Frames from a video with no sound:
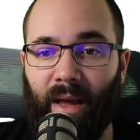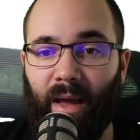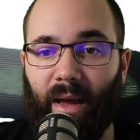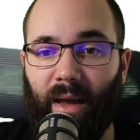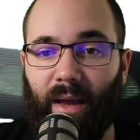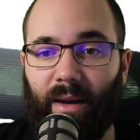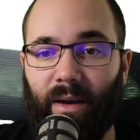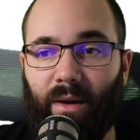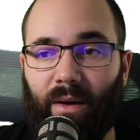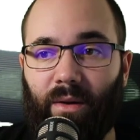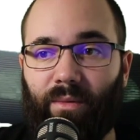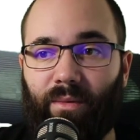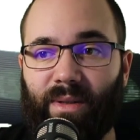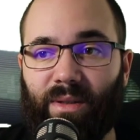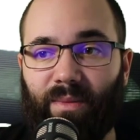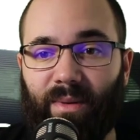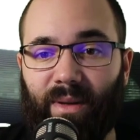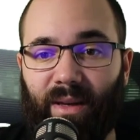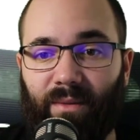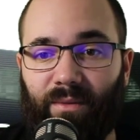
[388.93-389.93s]
Now
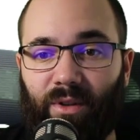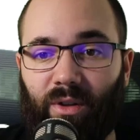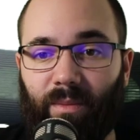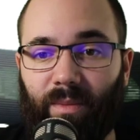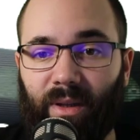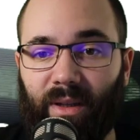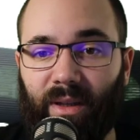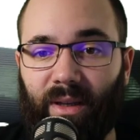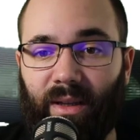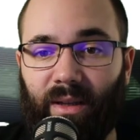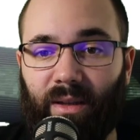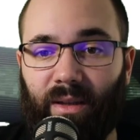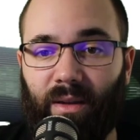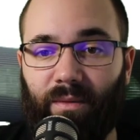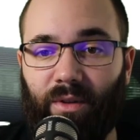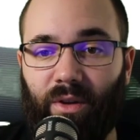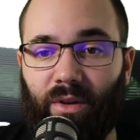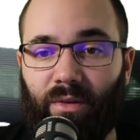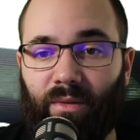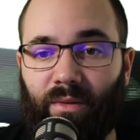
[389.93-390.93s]
once we have duplicated the
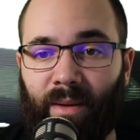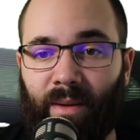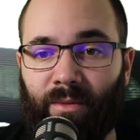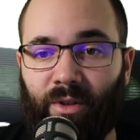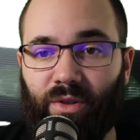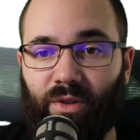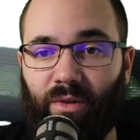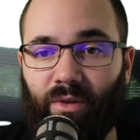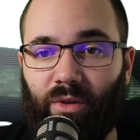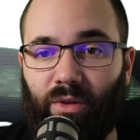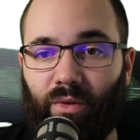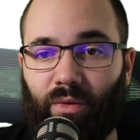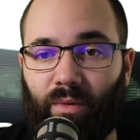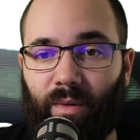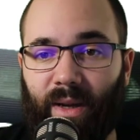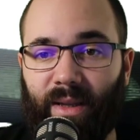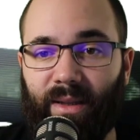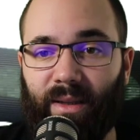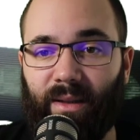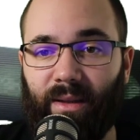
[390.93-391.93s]
view, I'm just going to
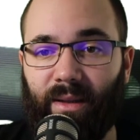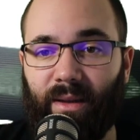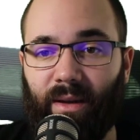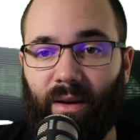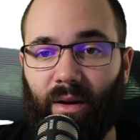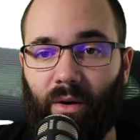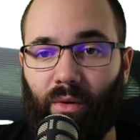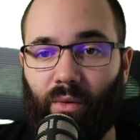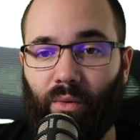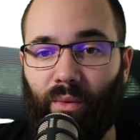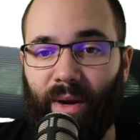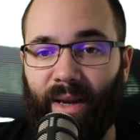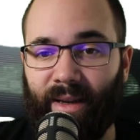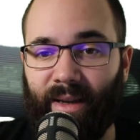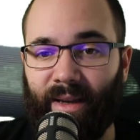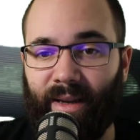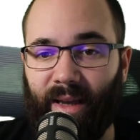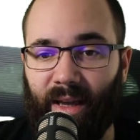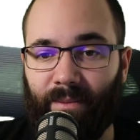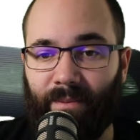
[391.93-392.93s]
right click,
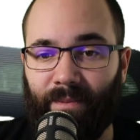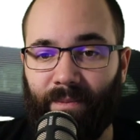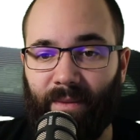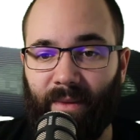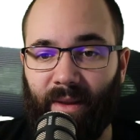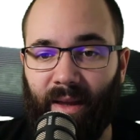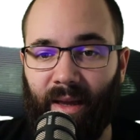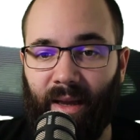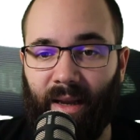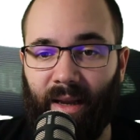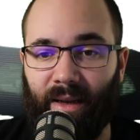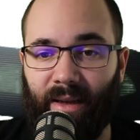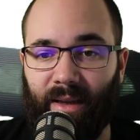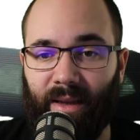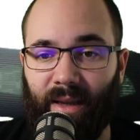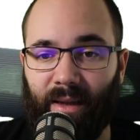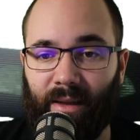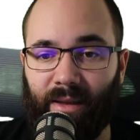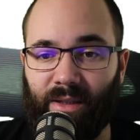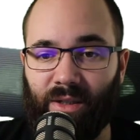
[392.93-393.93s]
rename, and
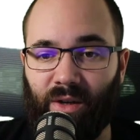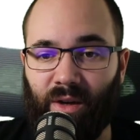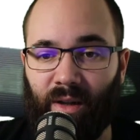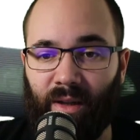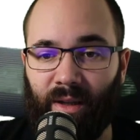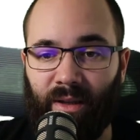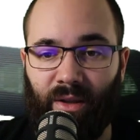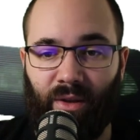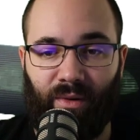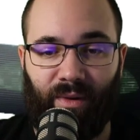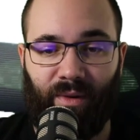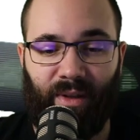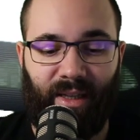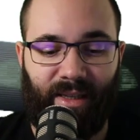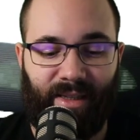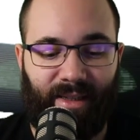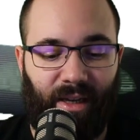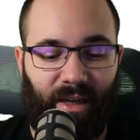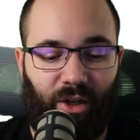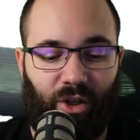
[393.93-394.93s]
then let's call it 3D
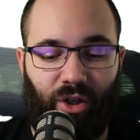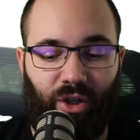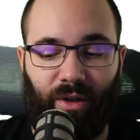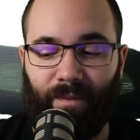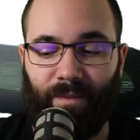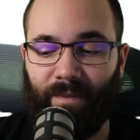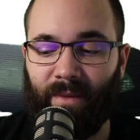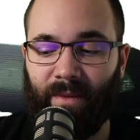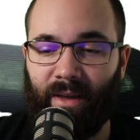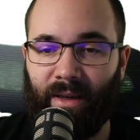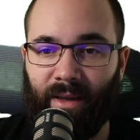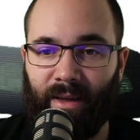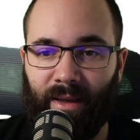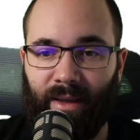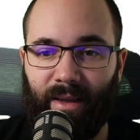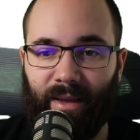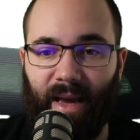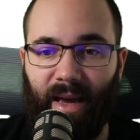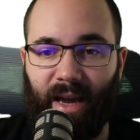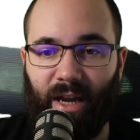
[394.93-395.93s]
section
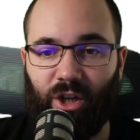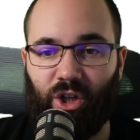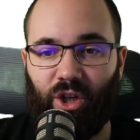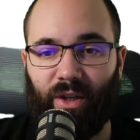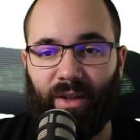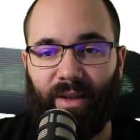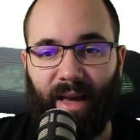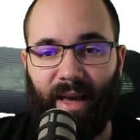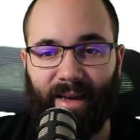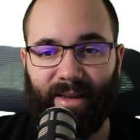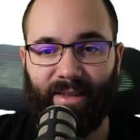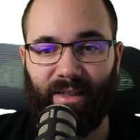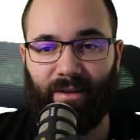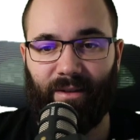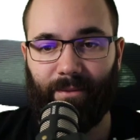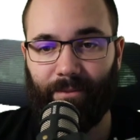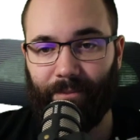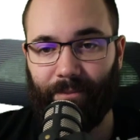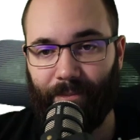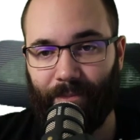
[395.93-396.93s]
dash
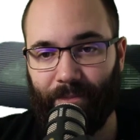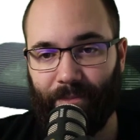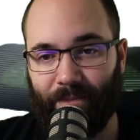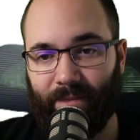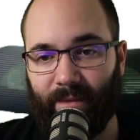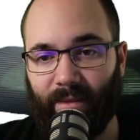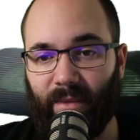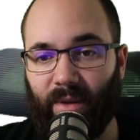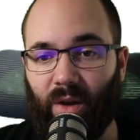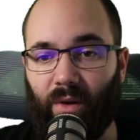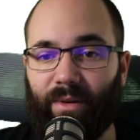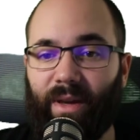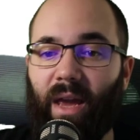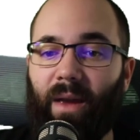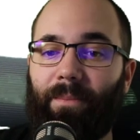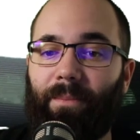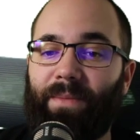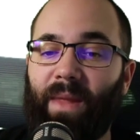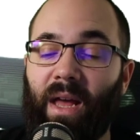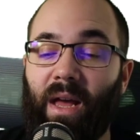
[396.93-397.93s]
text.
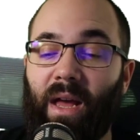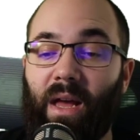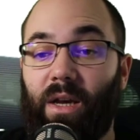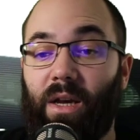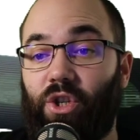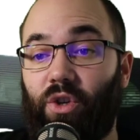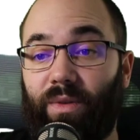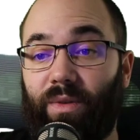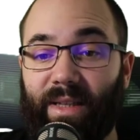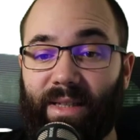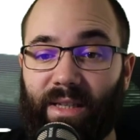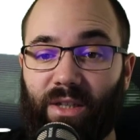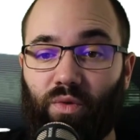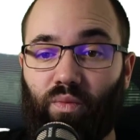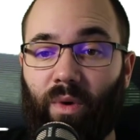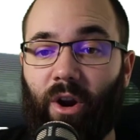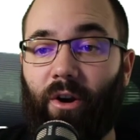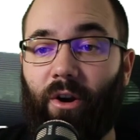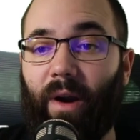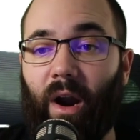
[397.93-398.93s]
Okay, so this is
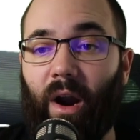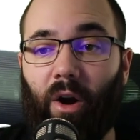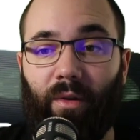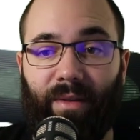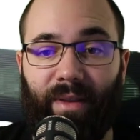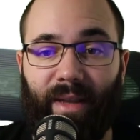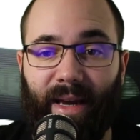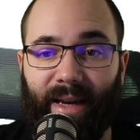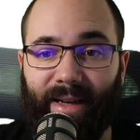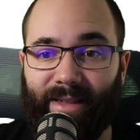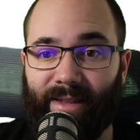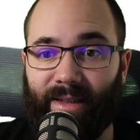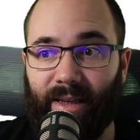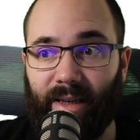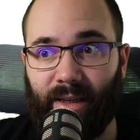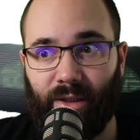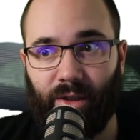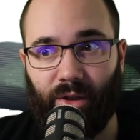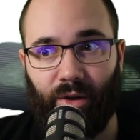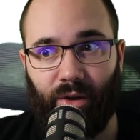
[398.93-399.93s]
where our text
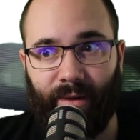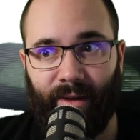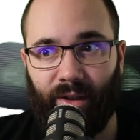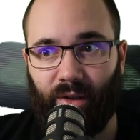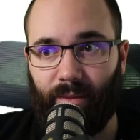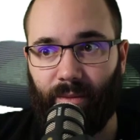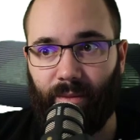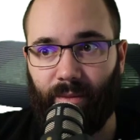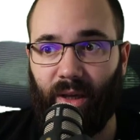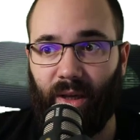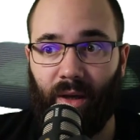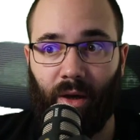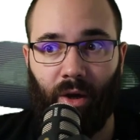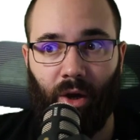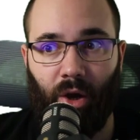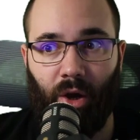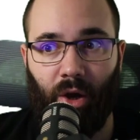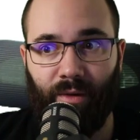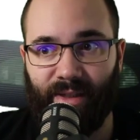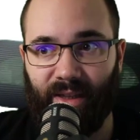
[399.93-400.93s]
is going to be
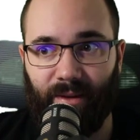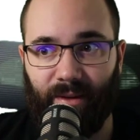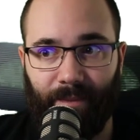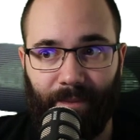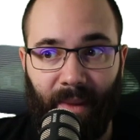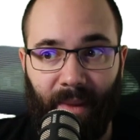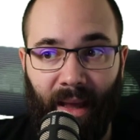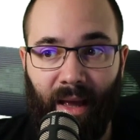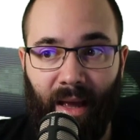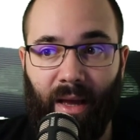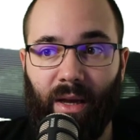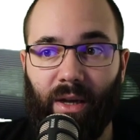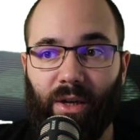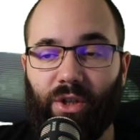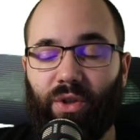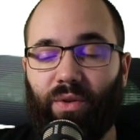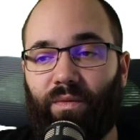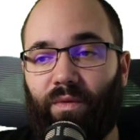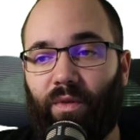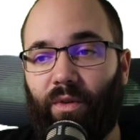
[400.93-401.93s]
hosted.
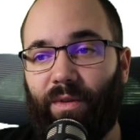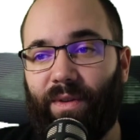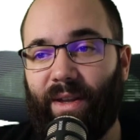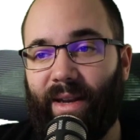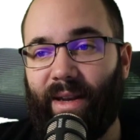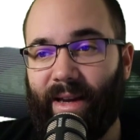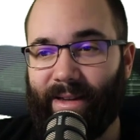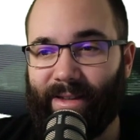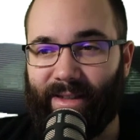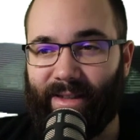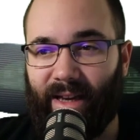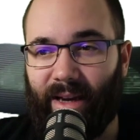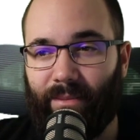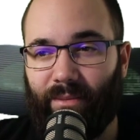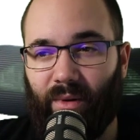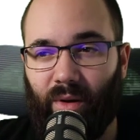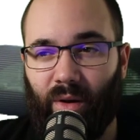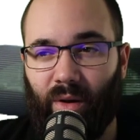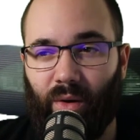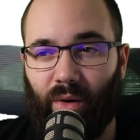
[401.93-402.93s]
So for the next step,
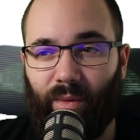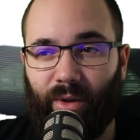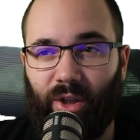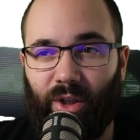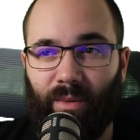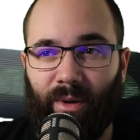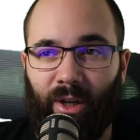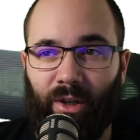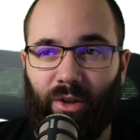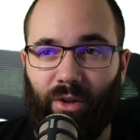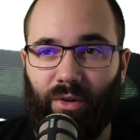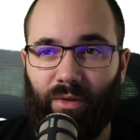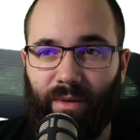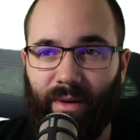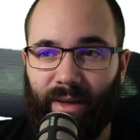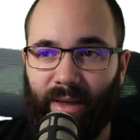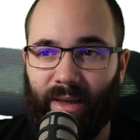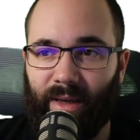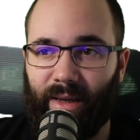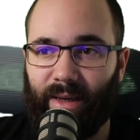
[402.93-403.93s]
what you want to do
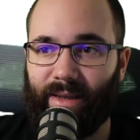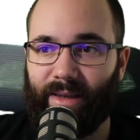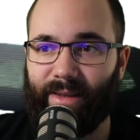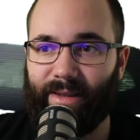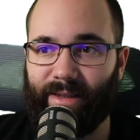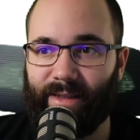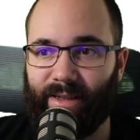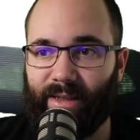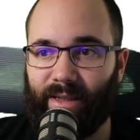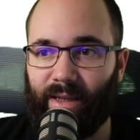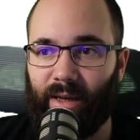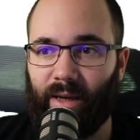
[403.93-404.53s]
is